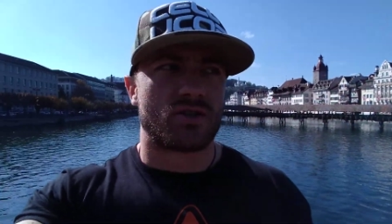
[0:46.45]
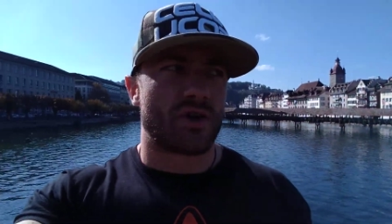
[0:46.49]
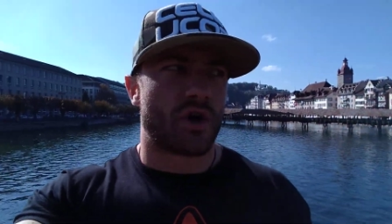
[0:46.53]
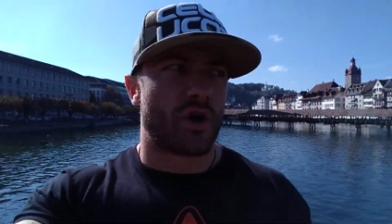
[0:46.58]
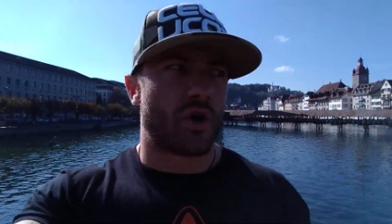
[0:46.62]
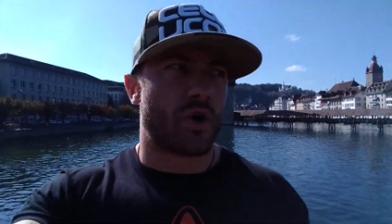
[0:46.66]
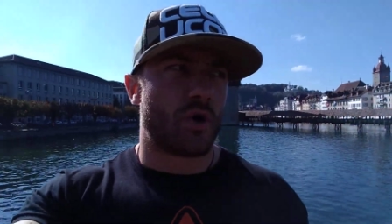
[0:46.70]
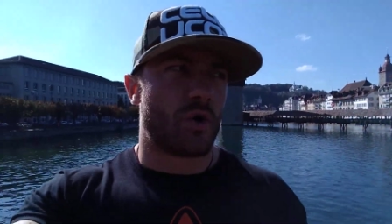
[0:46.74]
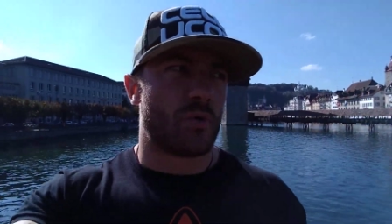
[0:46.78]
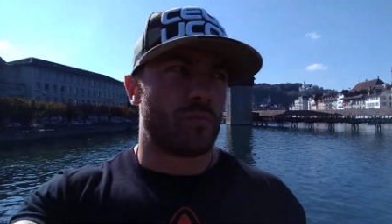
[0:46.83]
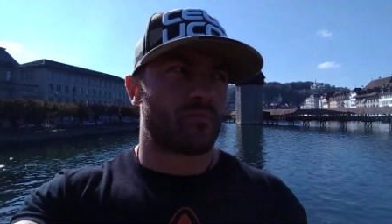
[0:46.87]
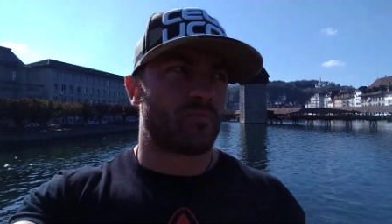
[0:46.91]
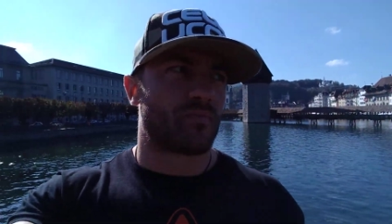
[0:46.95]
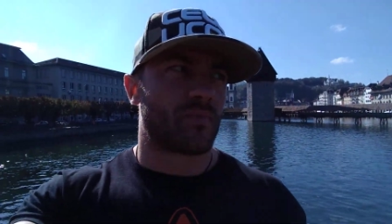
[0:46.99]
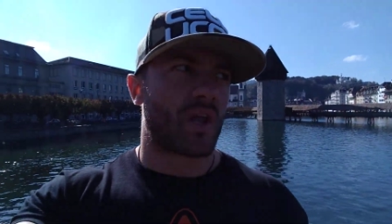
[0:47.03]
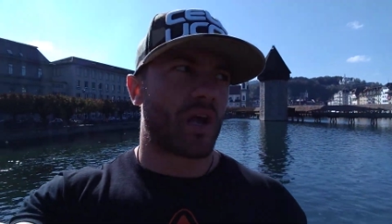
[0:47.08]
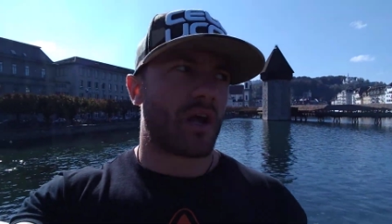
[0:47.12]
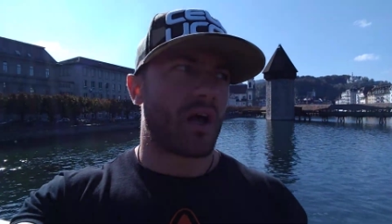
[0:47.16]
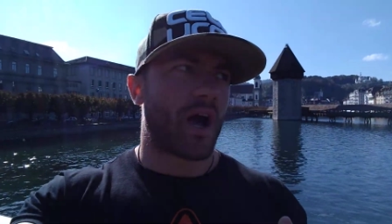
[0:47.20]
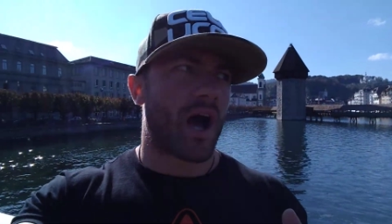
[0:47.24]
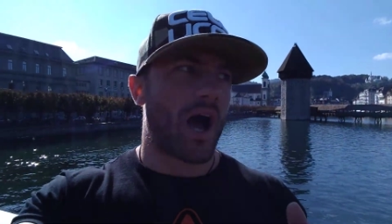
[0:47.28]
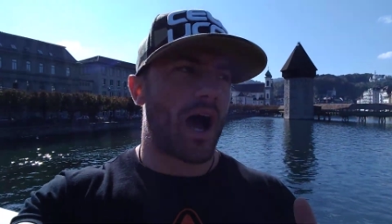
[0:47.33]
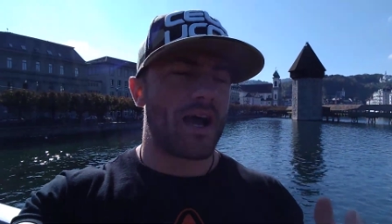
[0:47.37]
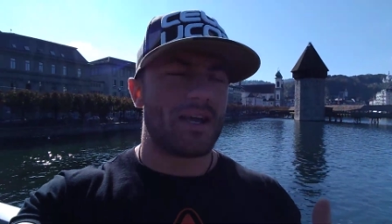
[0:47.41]
So
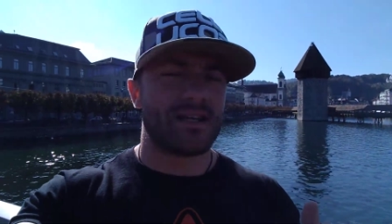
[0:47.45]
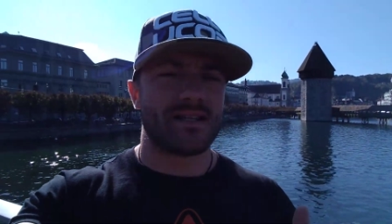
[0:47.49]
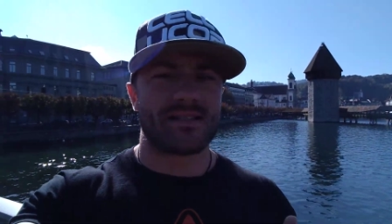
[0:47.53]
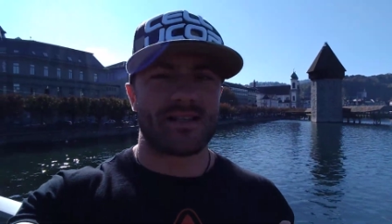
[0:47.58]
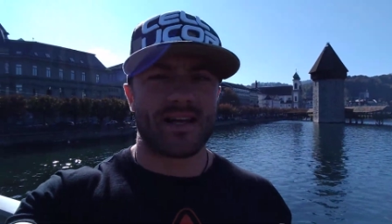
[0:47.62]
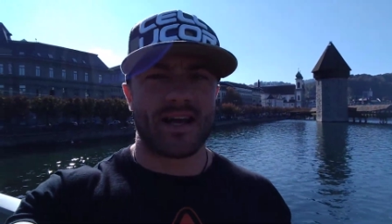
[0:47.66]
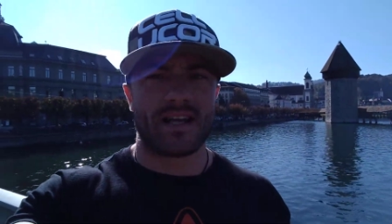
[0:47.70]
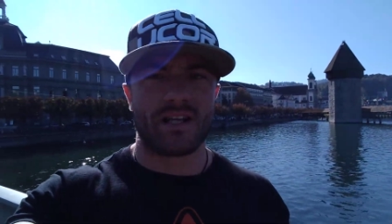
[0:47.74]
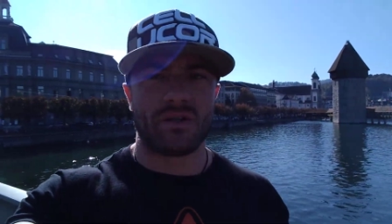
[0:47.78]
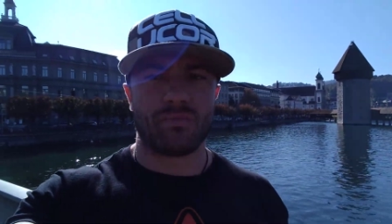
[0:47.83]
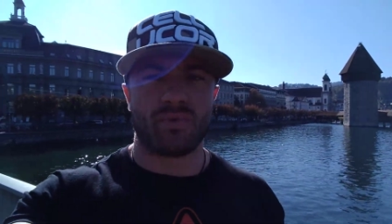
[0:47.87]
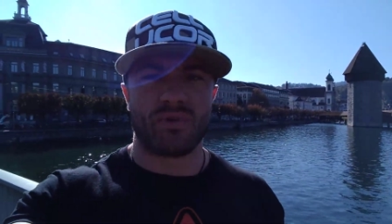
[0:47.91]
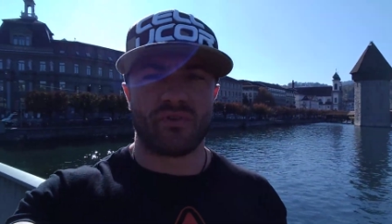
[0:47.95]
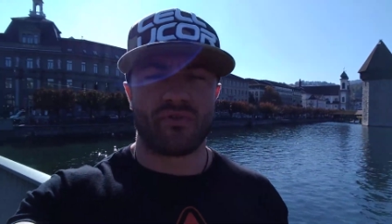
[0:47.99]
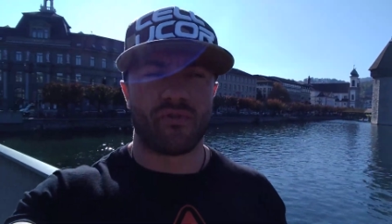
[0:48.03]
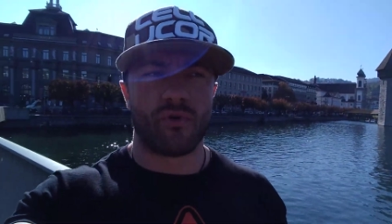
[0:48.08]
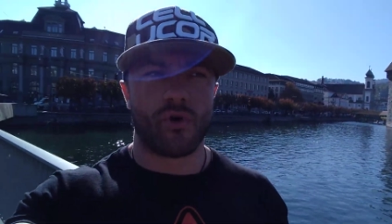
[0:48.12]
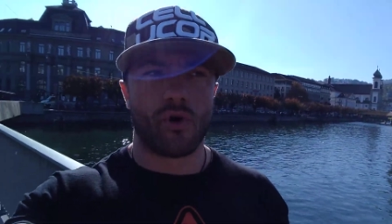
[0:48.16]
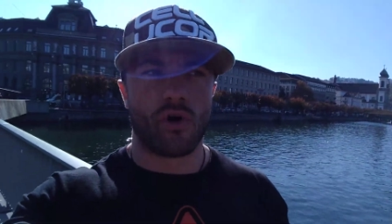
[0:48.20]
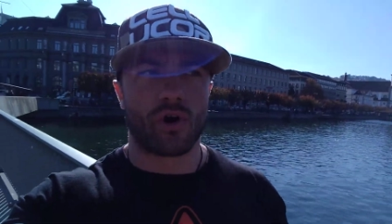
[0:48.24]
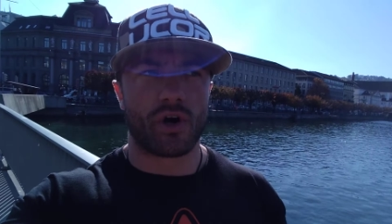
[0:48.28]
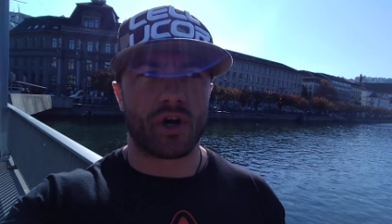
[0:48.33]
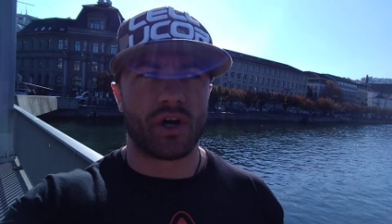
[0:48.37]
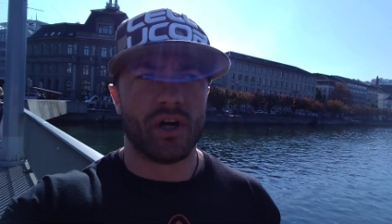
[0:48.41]
I said it
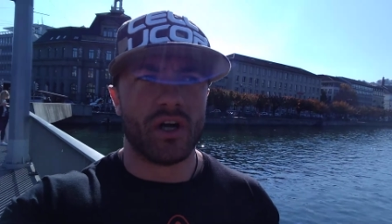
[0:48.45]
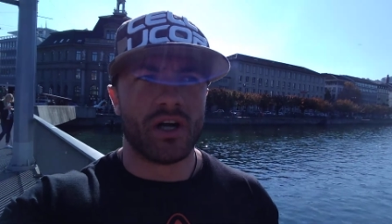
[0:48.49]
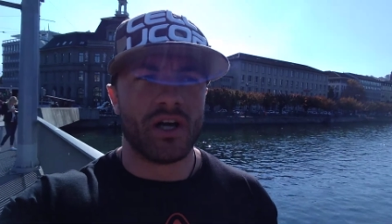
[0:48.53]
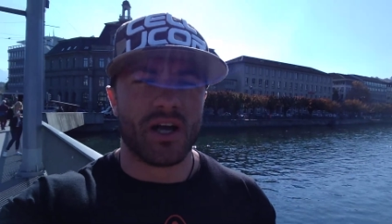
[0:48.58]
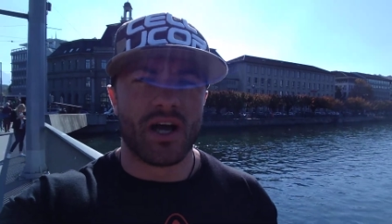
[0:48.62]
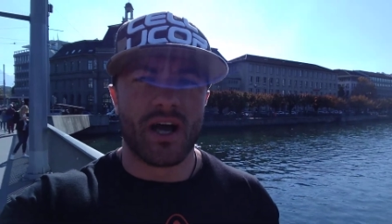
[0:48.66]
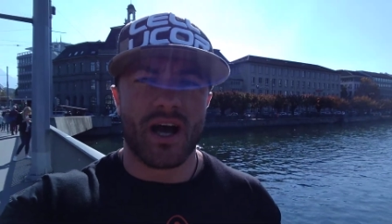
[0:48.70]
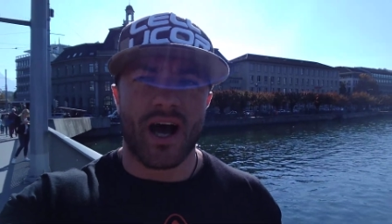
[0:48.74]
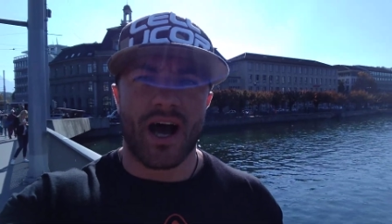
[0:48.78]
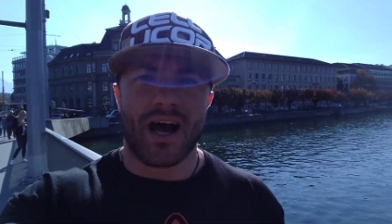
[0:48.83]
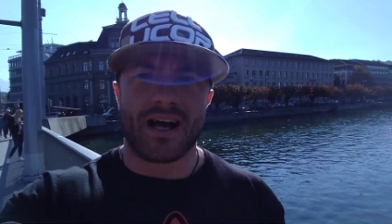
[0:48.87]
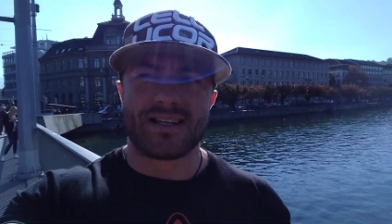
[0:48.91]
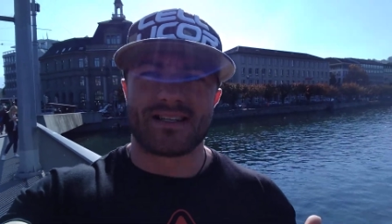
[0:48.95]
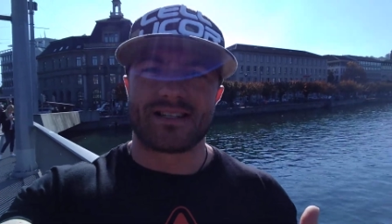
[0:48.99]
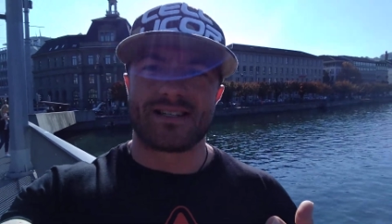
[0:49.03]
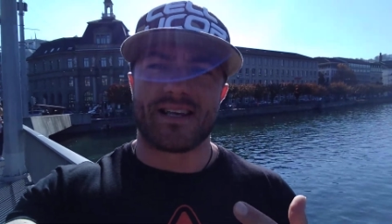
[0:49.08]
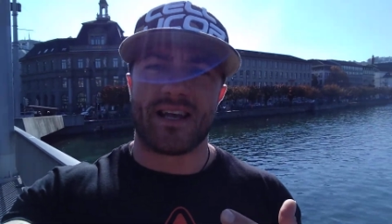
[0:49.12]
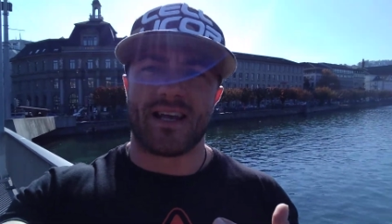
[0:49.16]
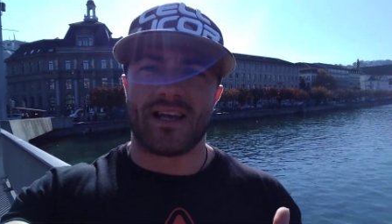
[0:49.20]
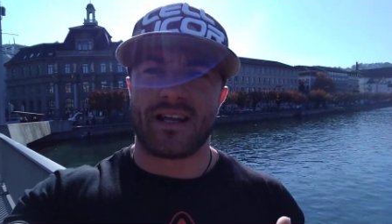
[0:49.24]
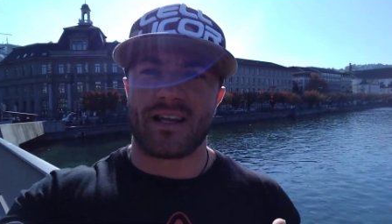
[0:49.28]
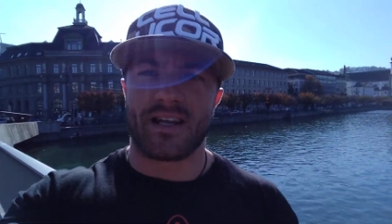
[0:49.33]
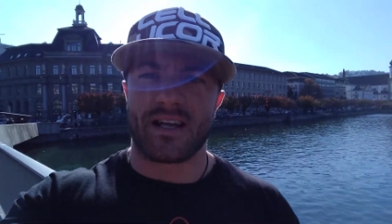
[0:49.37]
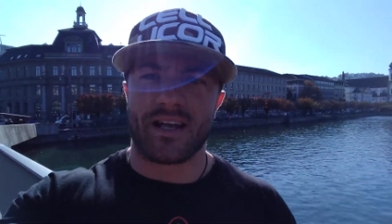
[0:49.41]
before, I
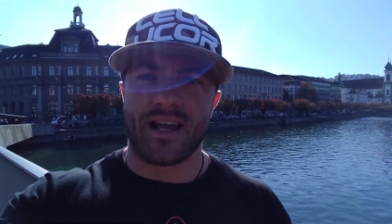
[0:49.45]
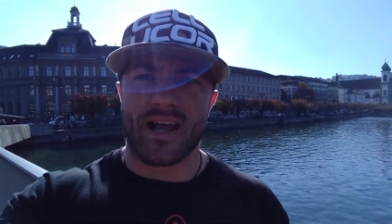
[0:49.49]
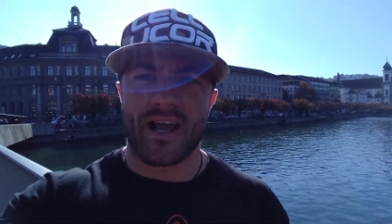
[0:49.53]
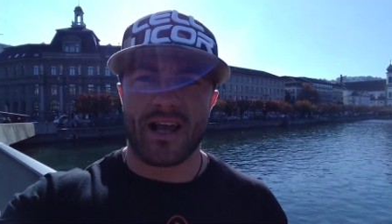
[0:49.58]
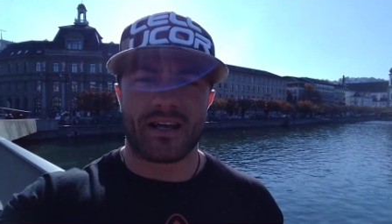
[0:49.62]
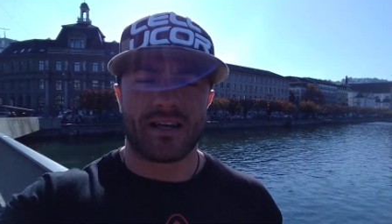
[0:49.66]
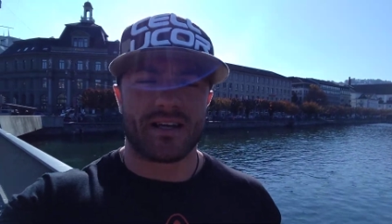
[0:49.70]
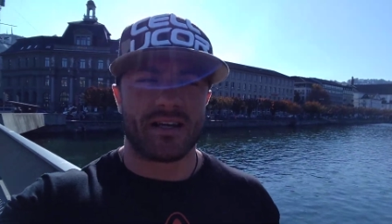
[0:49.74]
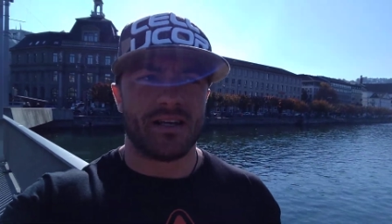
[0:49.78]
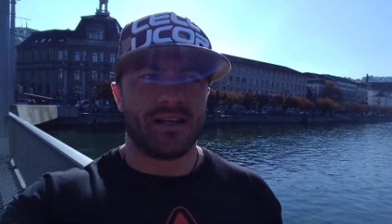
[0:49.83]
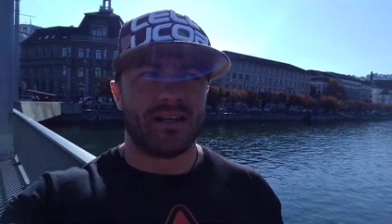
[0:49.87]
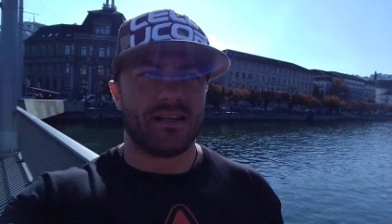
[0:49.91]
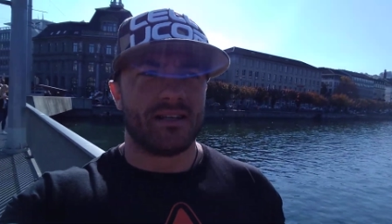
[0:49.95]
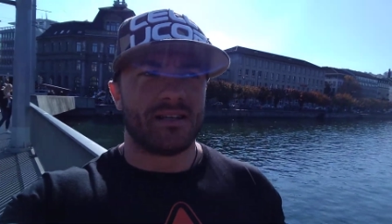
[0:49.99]
say it again.